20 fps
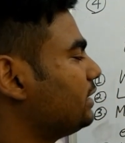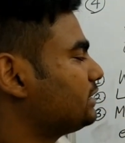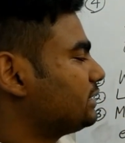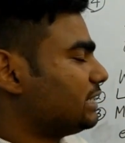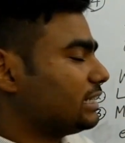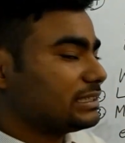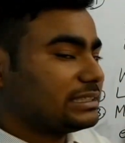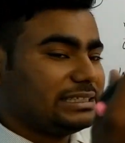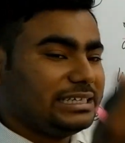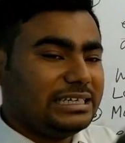
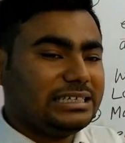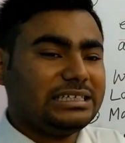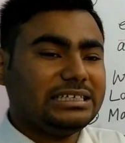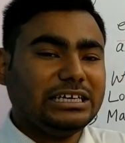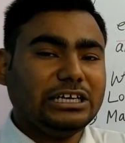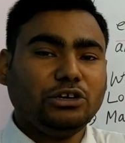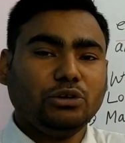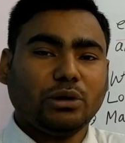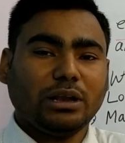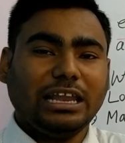success
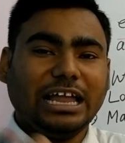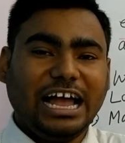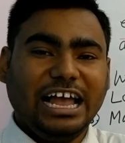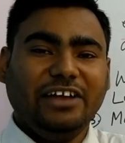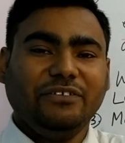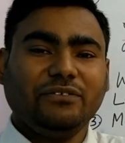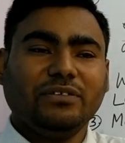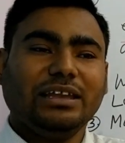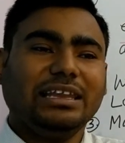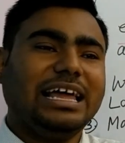in your
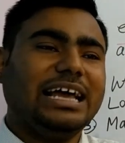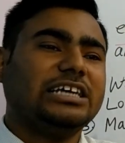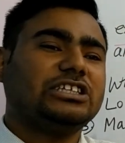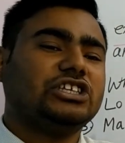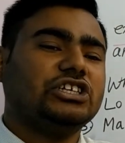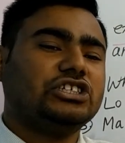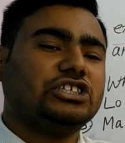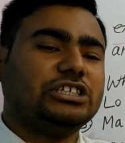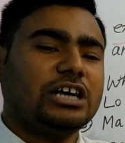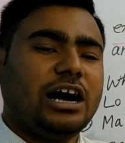life,
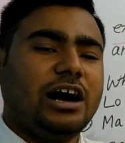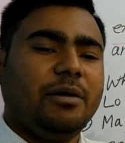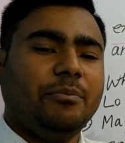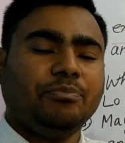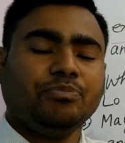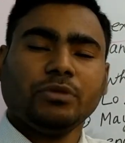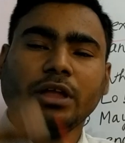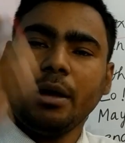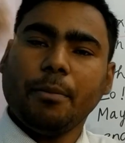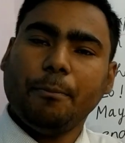like
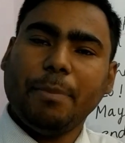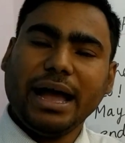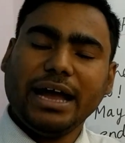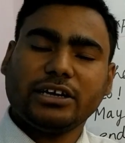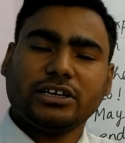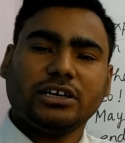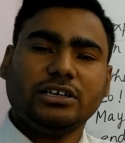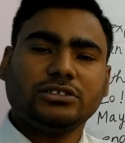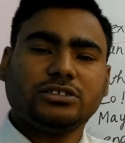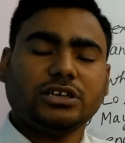exam,
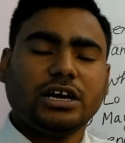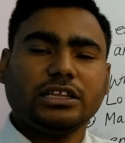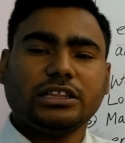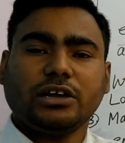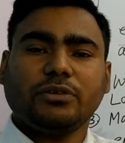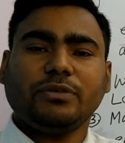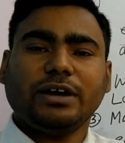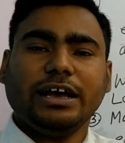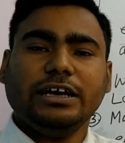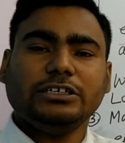patterns,
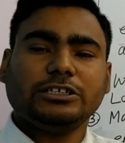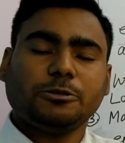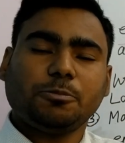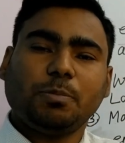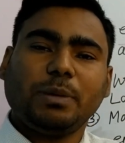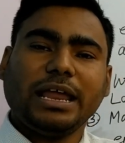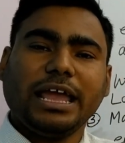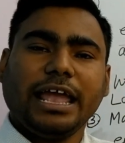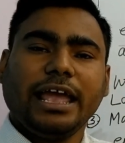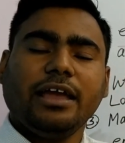otherwise
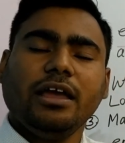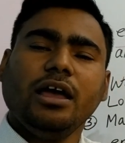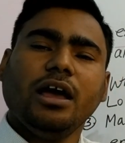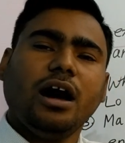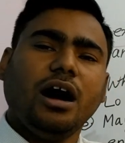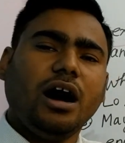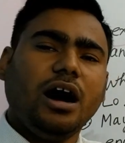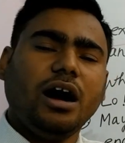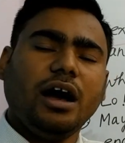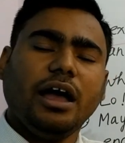play,
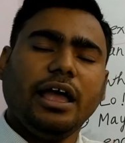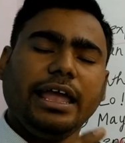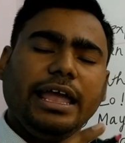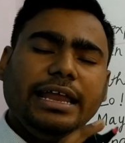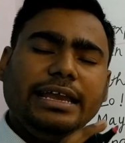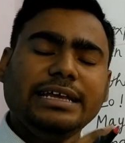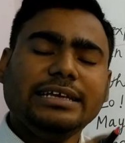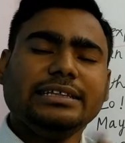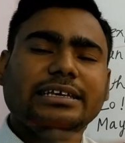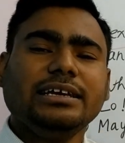
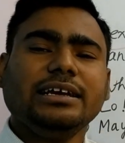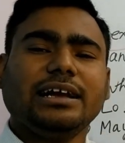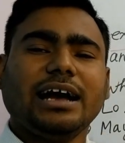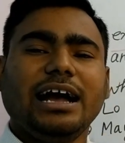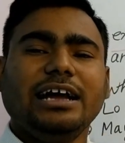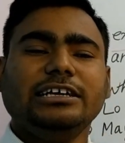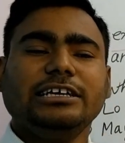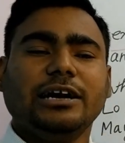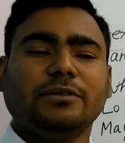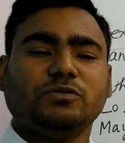anything
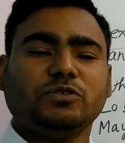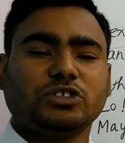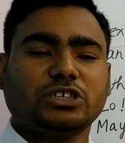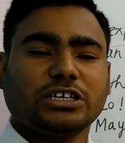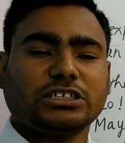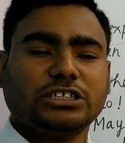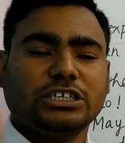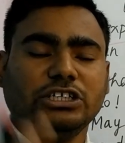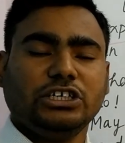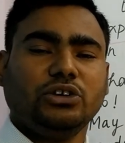kind of
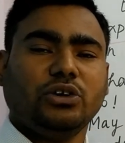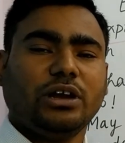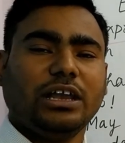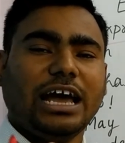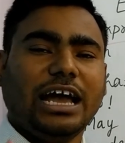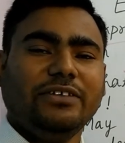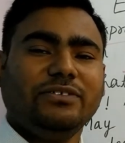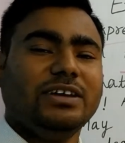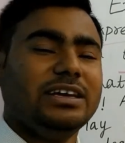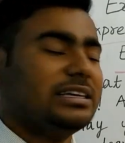success in your
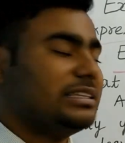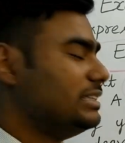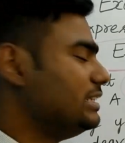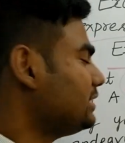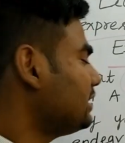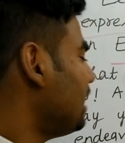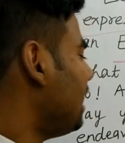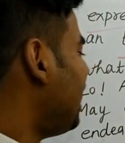life. This